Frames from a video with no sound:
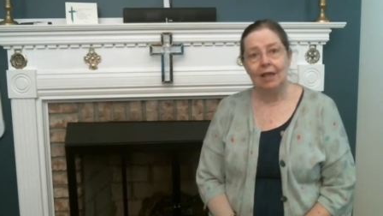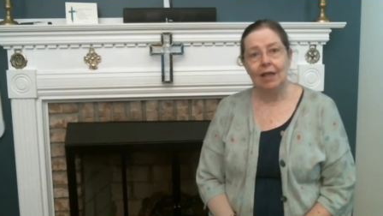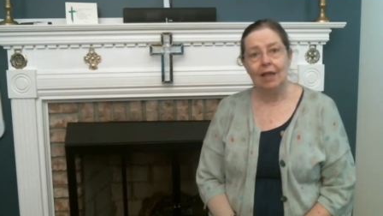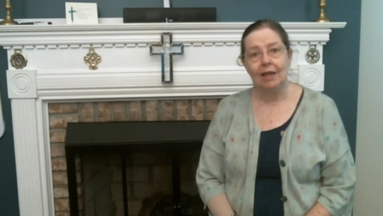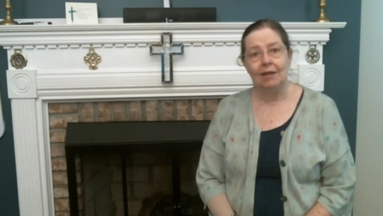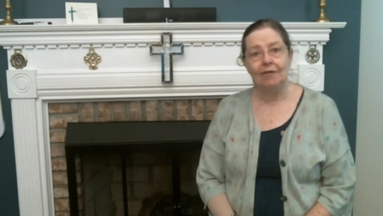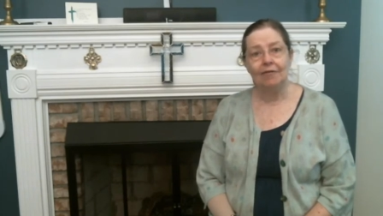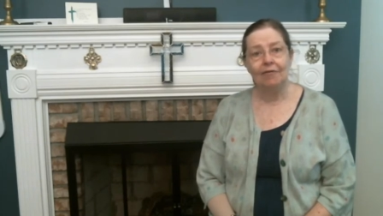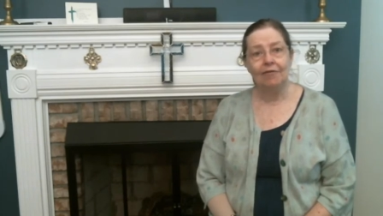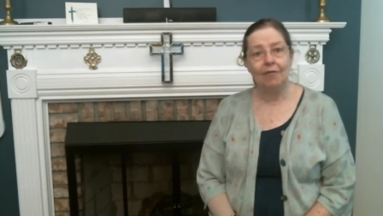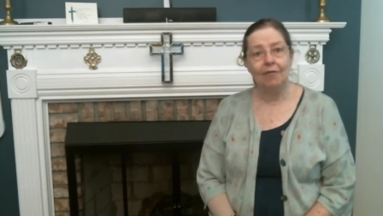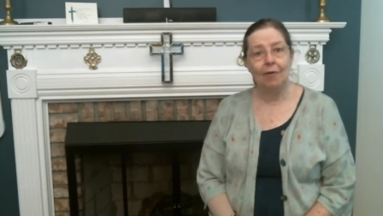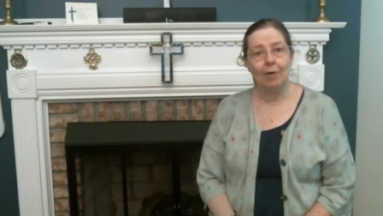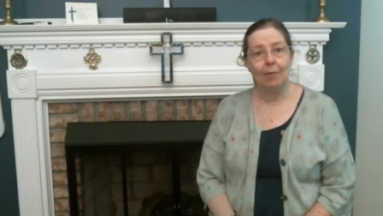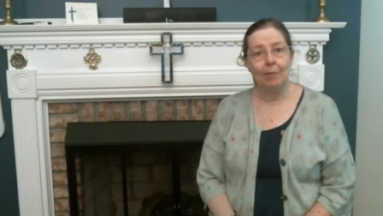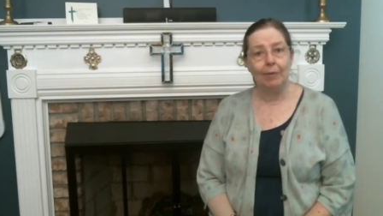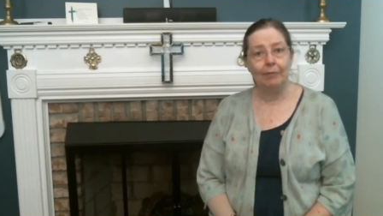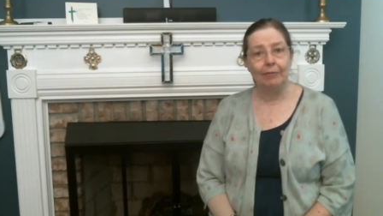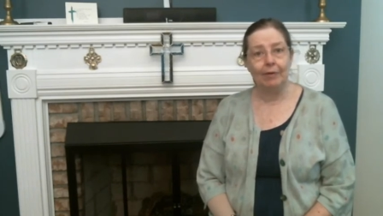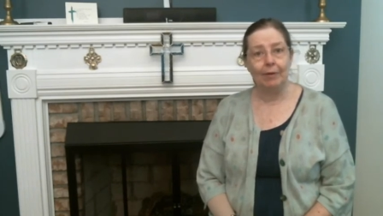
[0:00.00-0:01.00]
and to
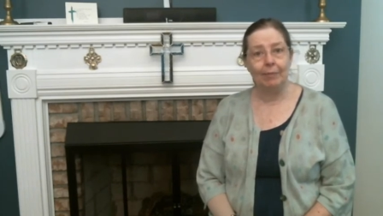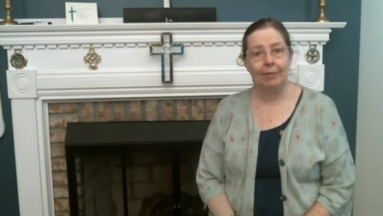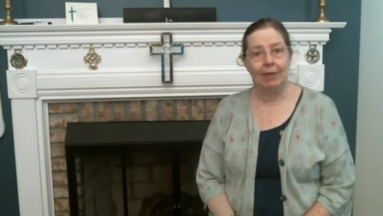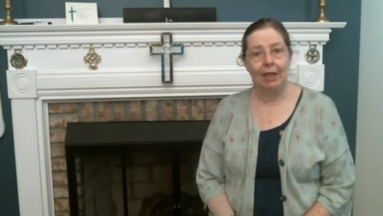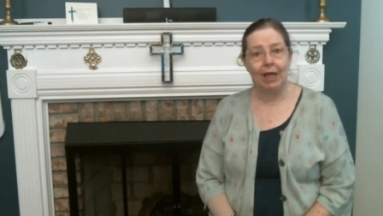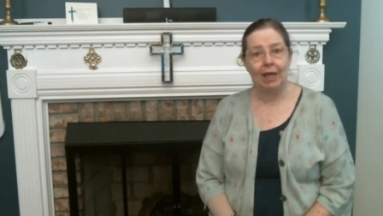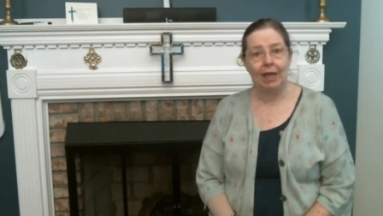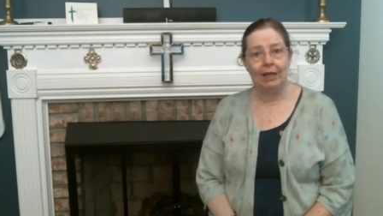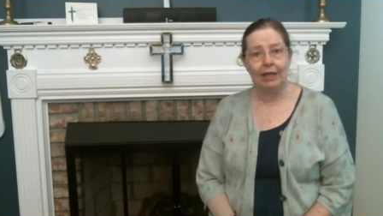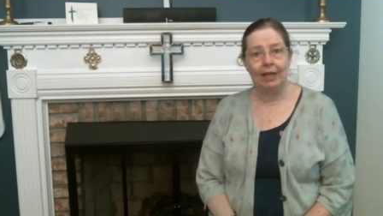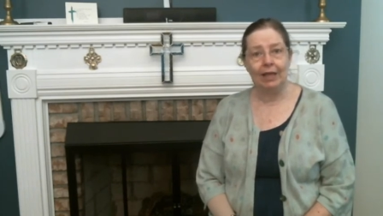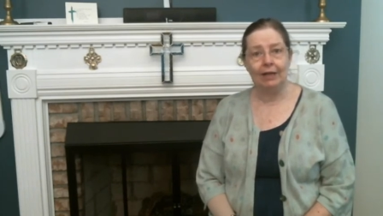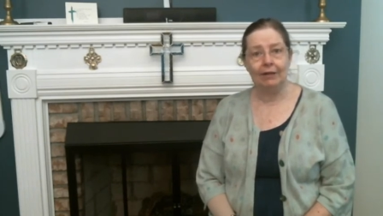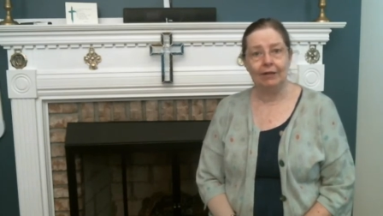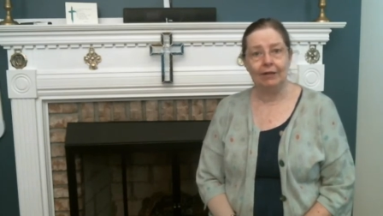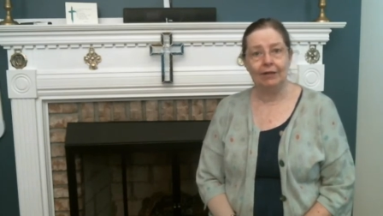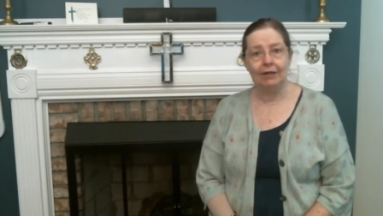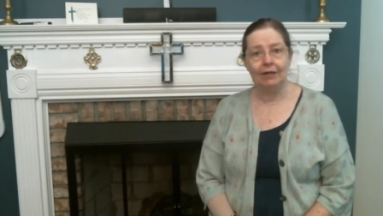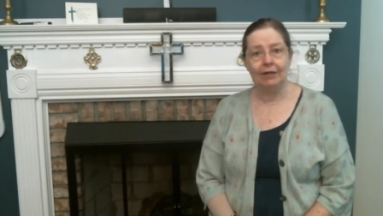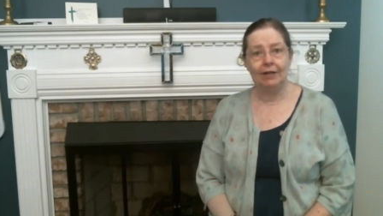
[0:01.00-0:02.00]
form a reply
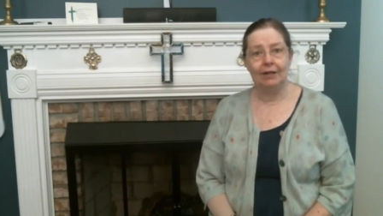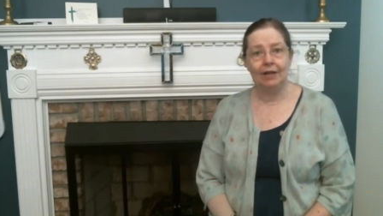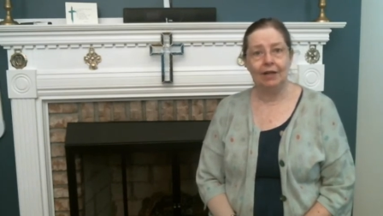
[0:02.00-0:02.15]
later.